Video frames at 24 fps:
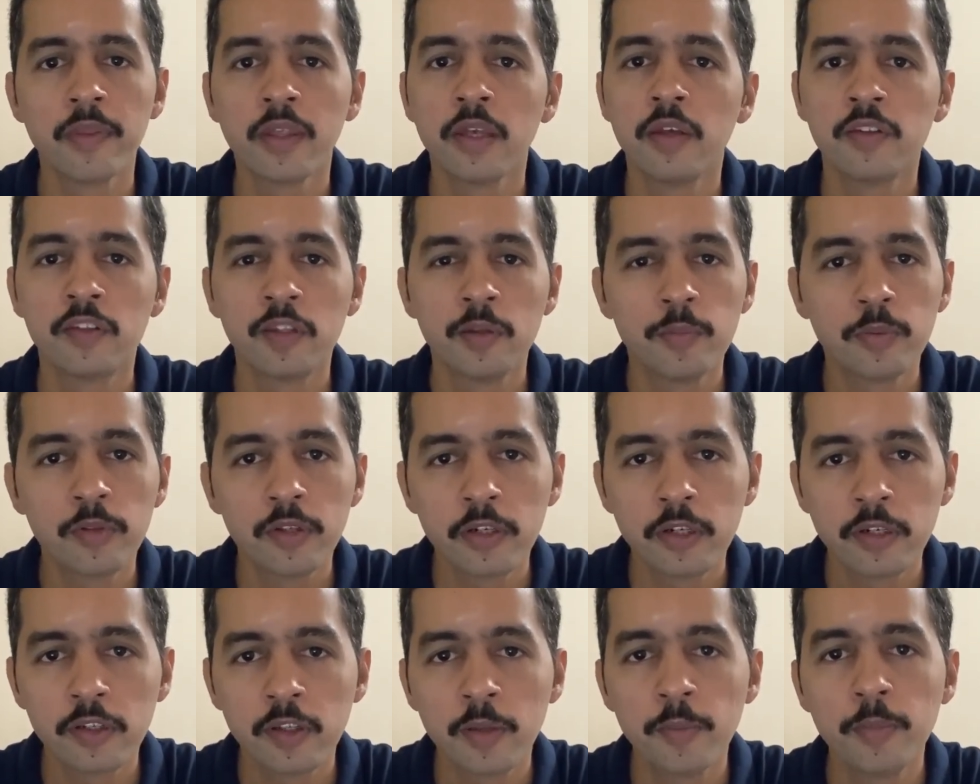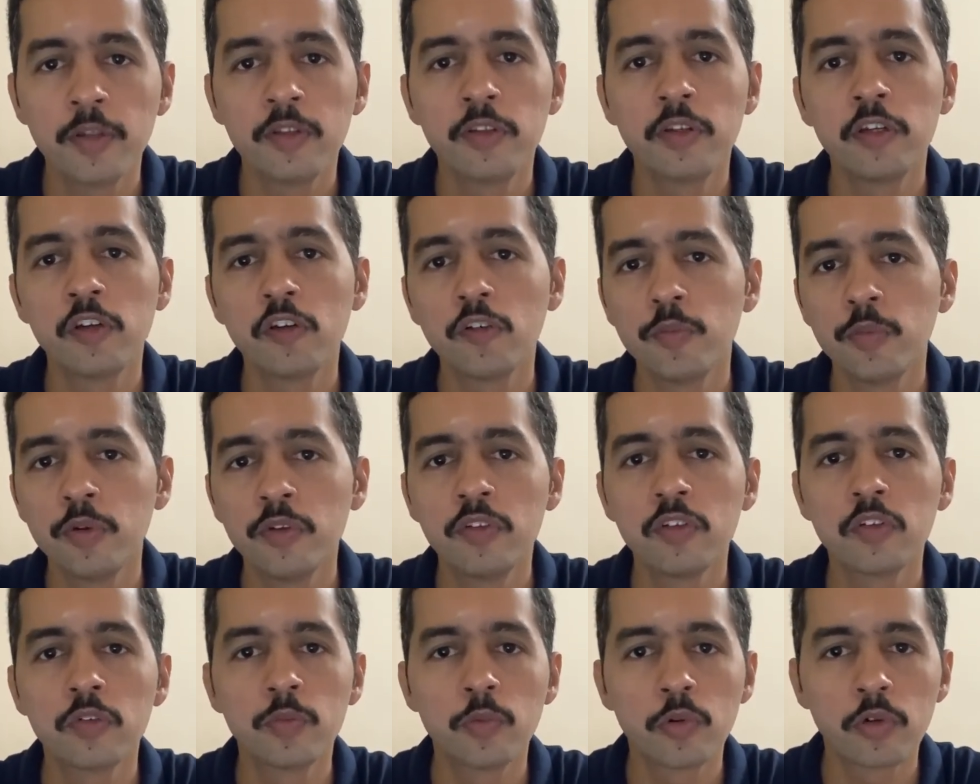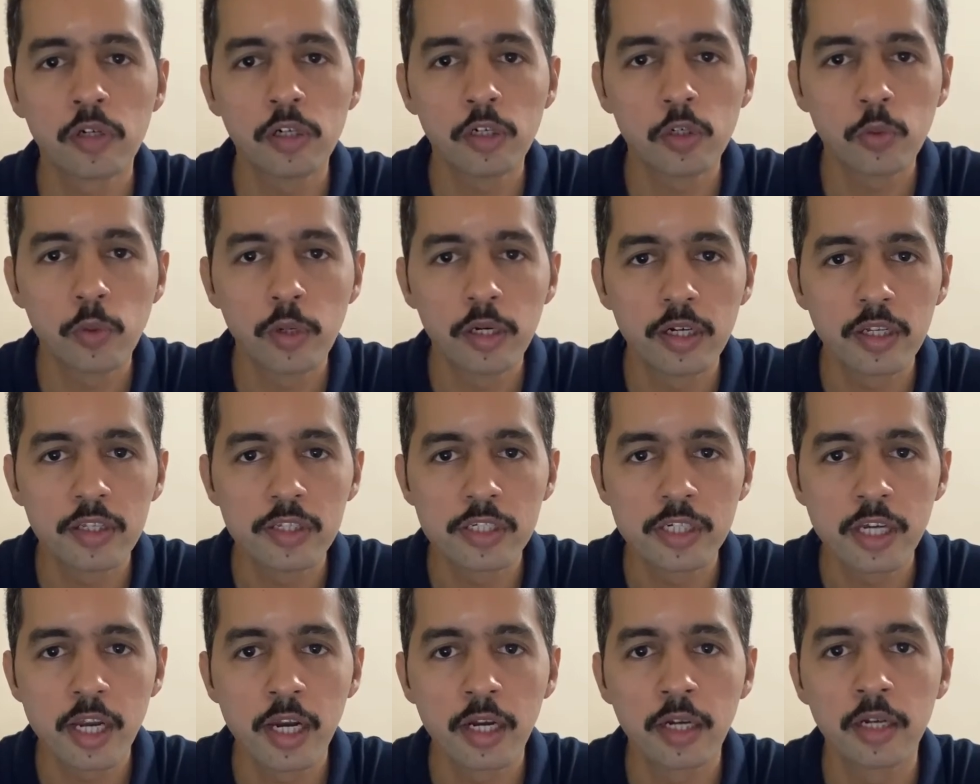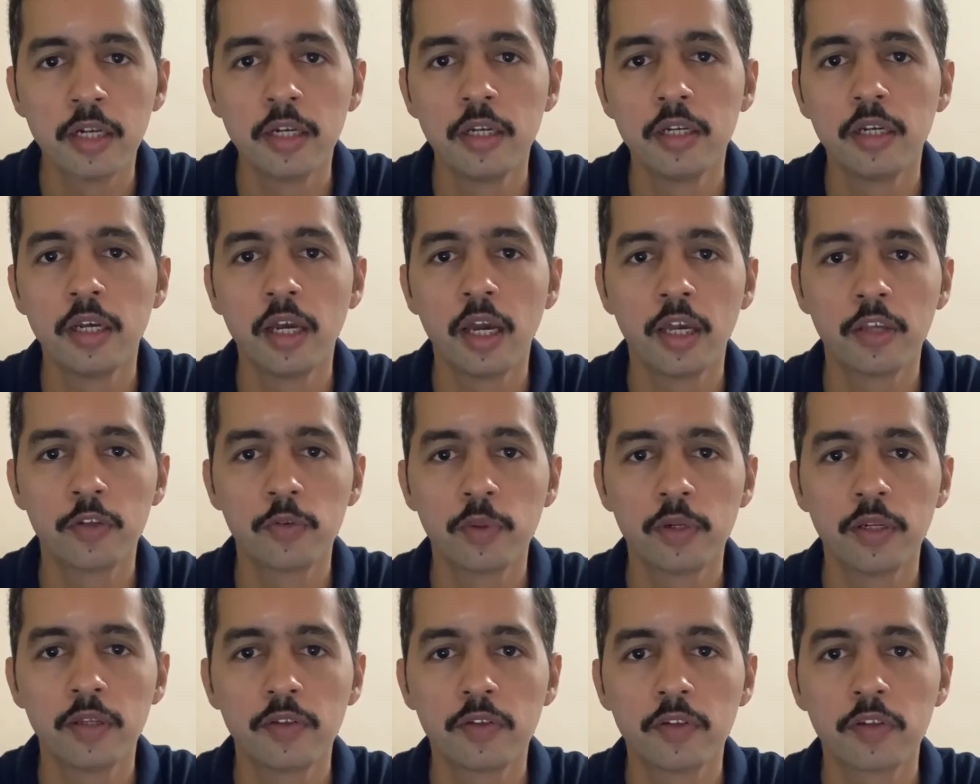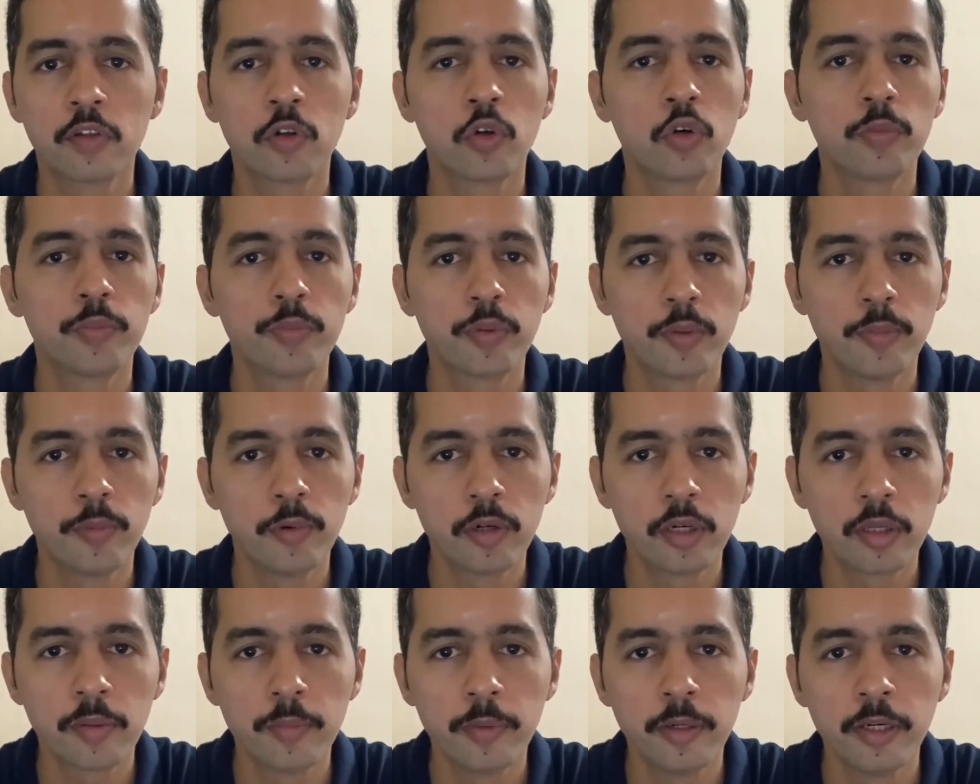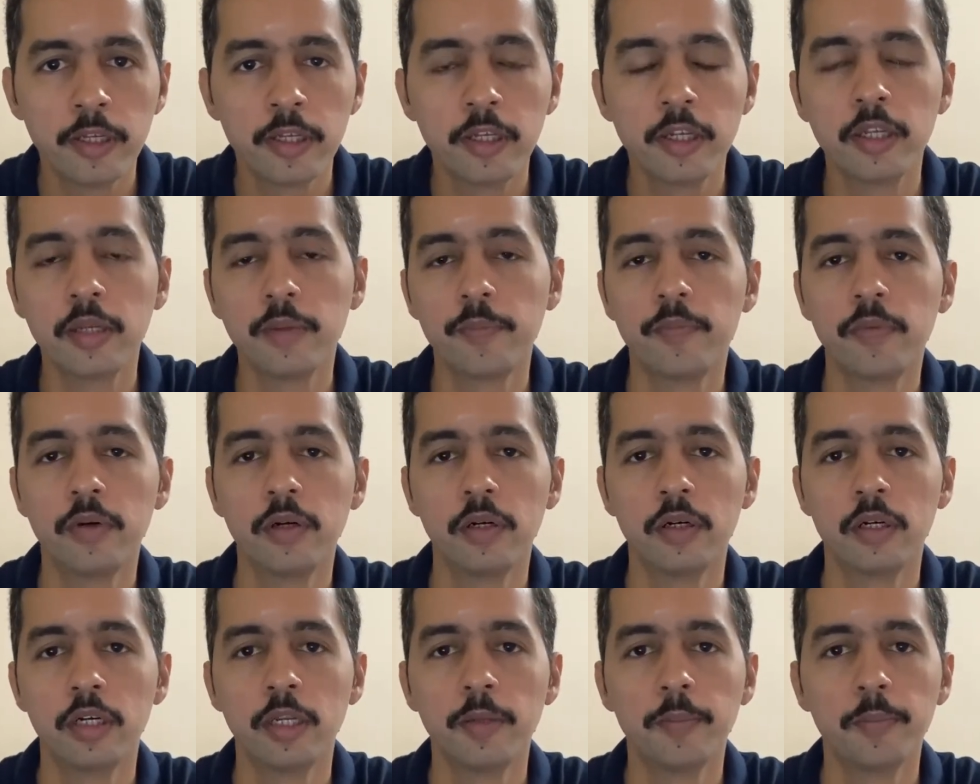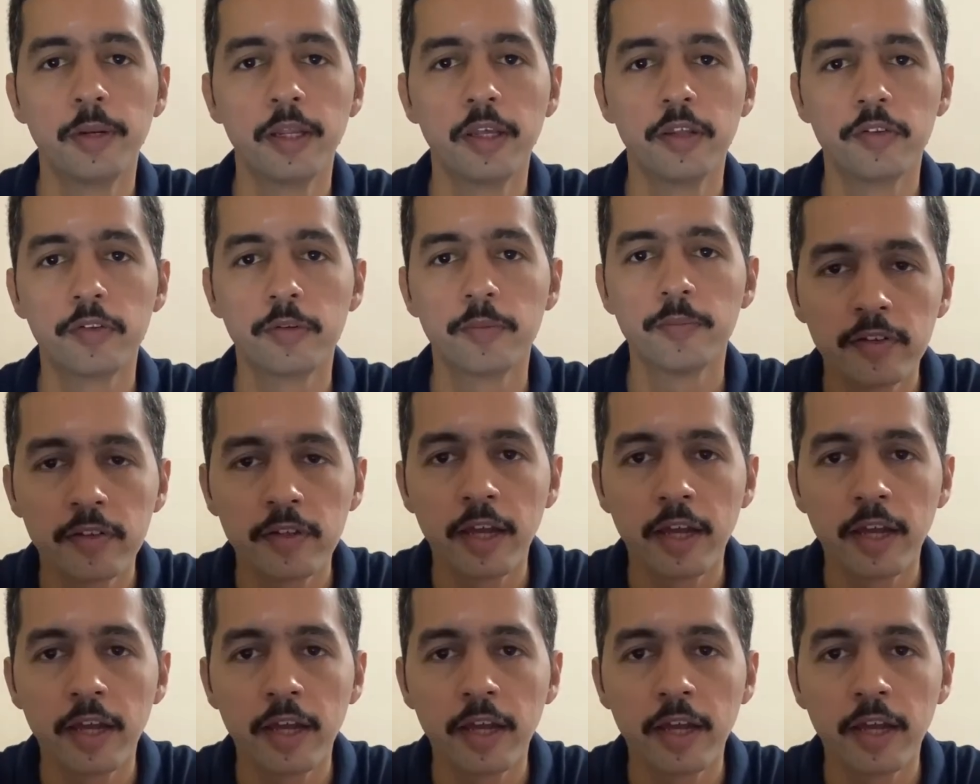simplicity of business model to understand, as well as a sound promoter pedigree in place.